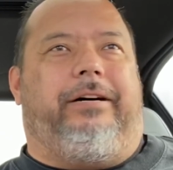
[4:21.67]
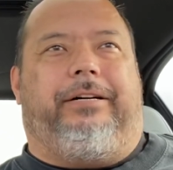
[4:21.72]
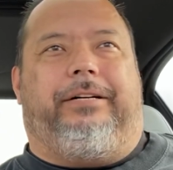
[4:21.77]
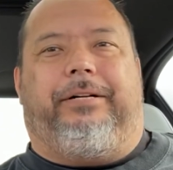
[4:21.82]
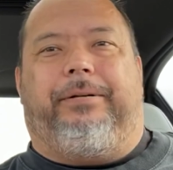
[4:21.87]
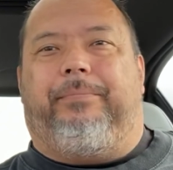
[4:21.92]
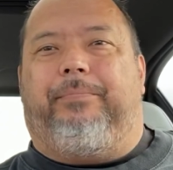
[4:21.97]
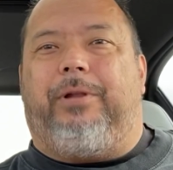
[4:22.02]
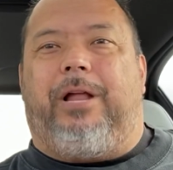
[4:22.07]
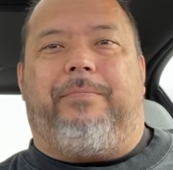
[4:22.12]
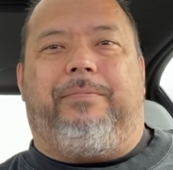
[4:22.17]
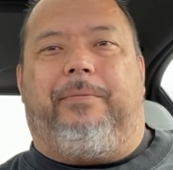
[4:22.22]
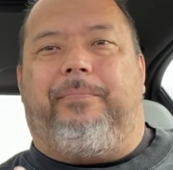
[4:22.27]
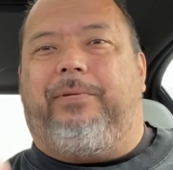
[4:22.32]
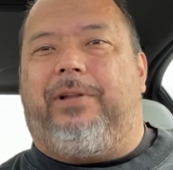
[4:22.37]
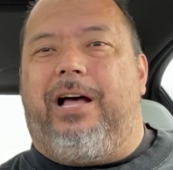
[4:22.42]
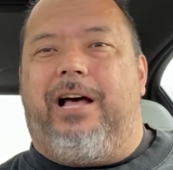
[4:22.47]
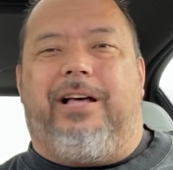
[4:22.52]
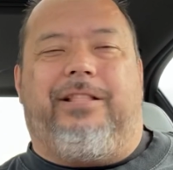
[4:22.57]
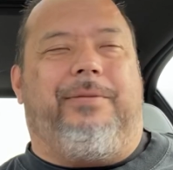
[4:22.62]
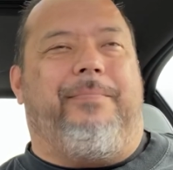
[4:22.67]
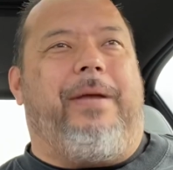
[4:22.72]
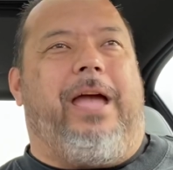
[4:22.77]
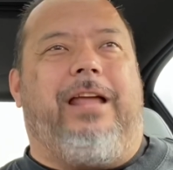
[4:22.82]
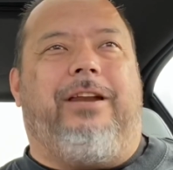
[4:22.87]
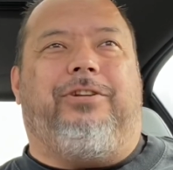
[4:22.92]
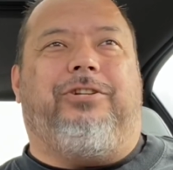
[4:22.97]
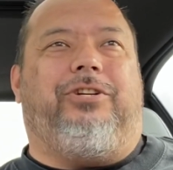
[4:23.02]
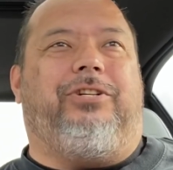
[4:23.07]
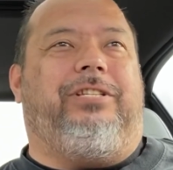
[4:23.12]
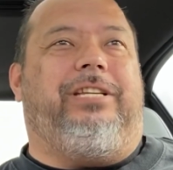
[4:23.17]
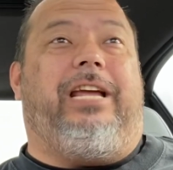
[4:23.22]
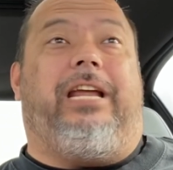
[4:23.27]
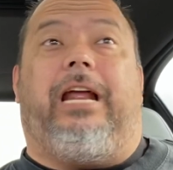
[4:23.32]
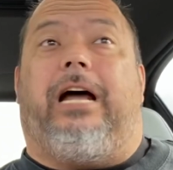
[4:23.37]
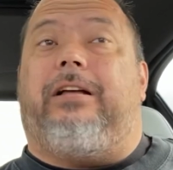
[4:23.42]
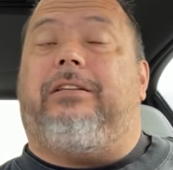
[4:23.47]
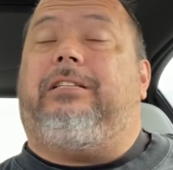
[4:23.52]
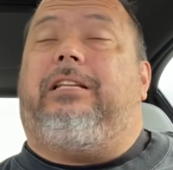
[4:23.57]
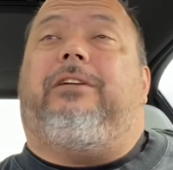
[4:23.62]
blah, blah, blah, the manager said.
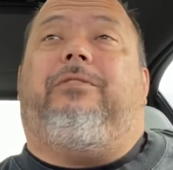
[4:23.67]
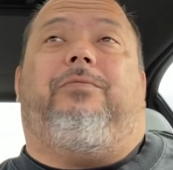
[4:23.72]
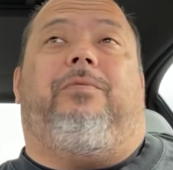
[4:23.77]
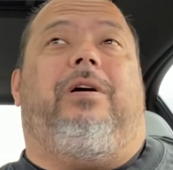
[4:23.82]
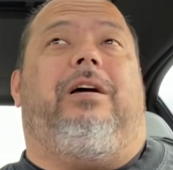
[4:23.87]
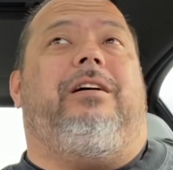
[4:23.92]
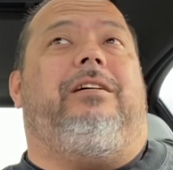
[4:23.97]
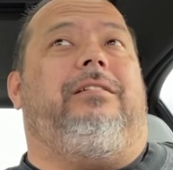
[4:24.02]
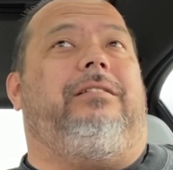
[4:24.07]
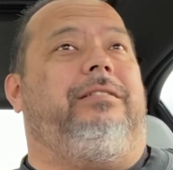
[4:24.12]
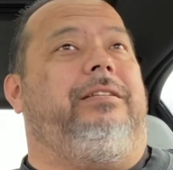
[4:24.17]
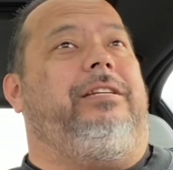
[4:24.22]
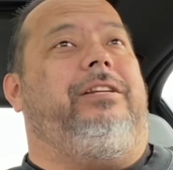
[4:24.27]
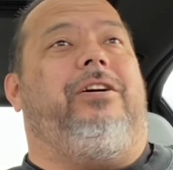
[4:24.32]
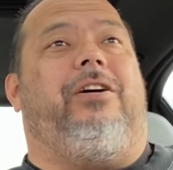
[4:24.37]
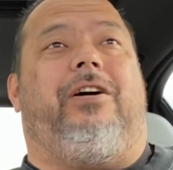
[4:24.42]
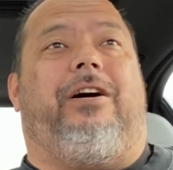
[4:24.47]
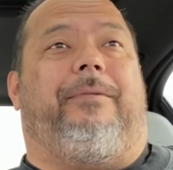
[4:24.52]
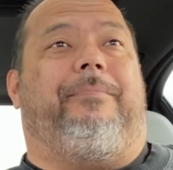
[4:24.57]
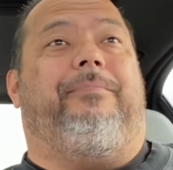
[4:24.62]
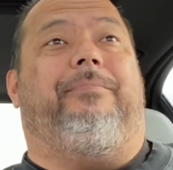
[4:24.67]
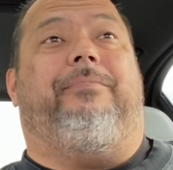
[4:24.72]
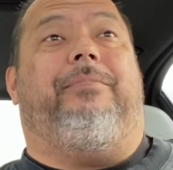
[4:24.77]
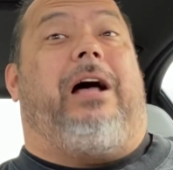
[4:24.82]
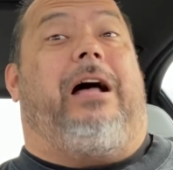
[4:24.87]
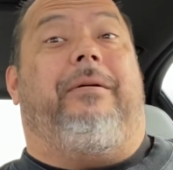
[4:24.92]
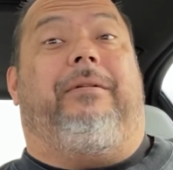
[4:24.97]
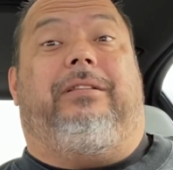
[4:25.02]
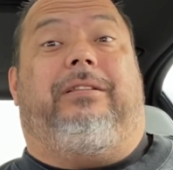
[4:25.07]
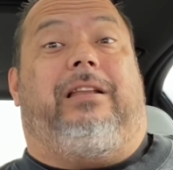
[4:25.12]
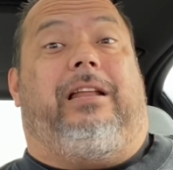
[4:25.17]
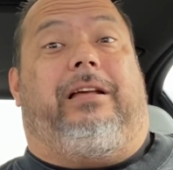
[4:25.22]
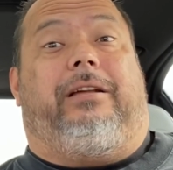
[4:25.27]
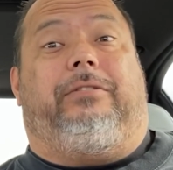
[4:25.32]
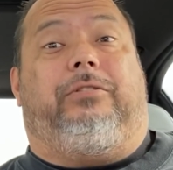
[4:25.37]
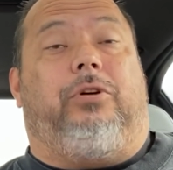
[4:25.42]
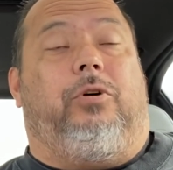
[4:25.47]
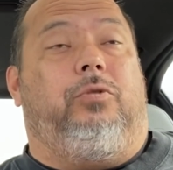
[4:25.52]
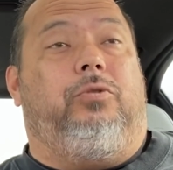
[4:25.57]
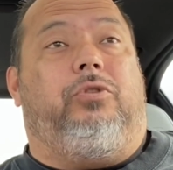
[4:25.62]
I was like, well, I
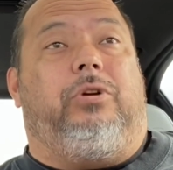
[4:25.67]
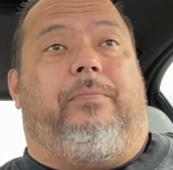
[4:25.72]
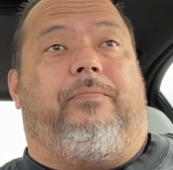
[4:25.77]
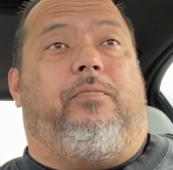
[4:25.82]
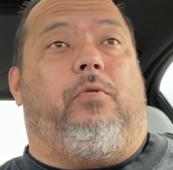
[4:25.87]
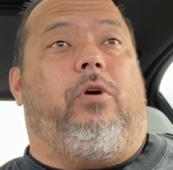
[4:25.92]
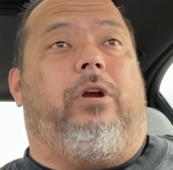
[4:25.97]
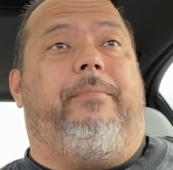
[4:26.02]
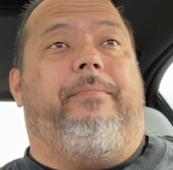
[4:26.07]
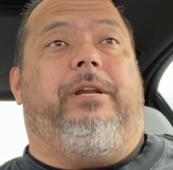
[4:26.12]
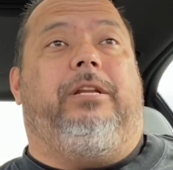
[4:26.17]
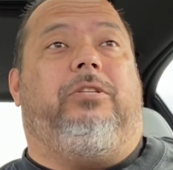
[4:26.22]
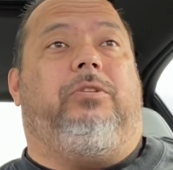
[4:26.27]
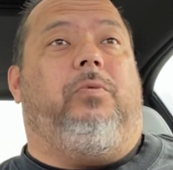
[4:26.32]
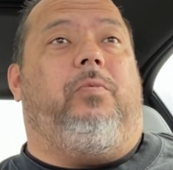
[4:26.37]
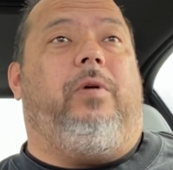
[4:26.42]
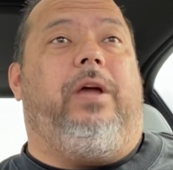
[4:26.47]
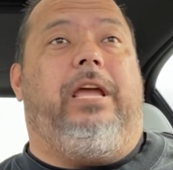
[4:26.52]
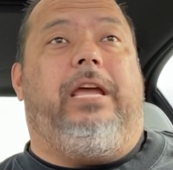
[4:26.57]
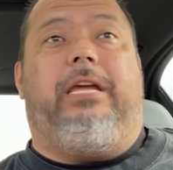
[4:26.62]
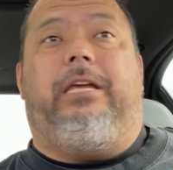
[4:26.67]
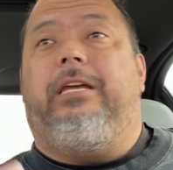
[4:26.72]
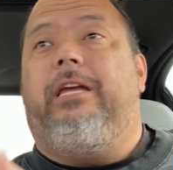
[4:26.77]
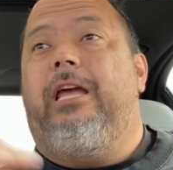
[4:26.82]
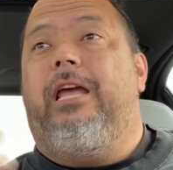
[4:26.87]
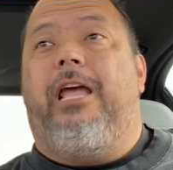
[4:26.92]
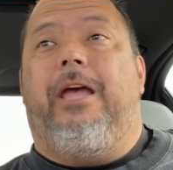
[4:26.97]
told you I'm 40 minutes away.